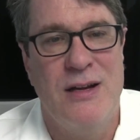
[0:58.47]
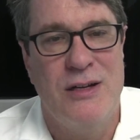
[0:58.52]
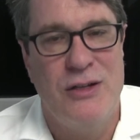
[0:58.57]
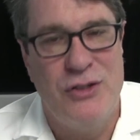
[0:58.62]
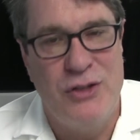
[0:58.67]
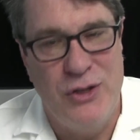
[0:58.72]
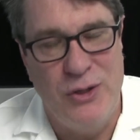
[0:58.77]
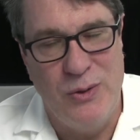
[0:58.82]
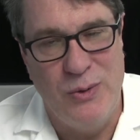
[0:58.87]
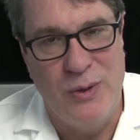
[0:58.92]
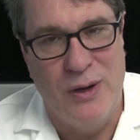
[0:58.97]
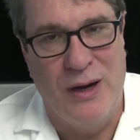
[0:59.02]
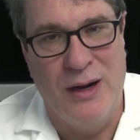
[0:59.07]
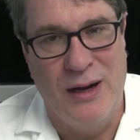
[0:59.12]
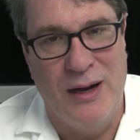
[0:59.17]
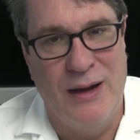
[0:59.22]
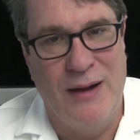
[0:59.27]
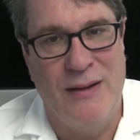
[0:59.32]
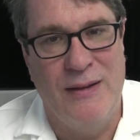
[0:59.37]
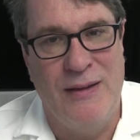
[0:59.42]
to
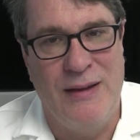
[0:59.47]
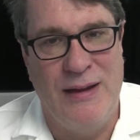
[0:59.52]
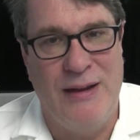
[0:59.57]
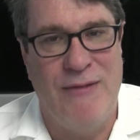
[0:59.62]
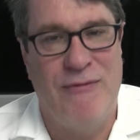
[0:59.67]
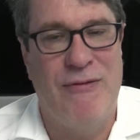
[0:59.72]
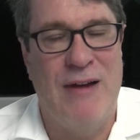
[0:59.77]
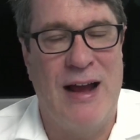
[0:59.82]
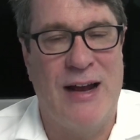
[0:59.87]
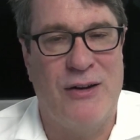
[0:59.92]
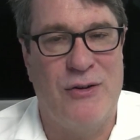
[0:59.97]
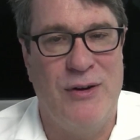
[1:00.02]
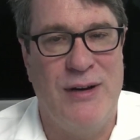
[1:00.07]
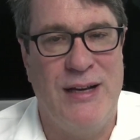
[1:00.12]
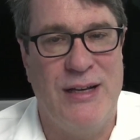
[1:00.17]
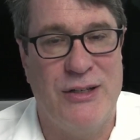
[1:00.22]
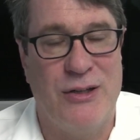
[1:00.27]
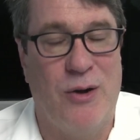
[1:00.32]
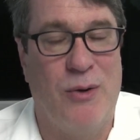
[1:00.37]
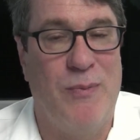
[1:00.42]
uh, the factory
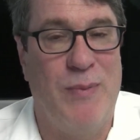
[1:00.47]
default.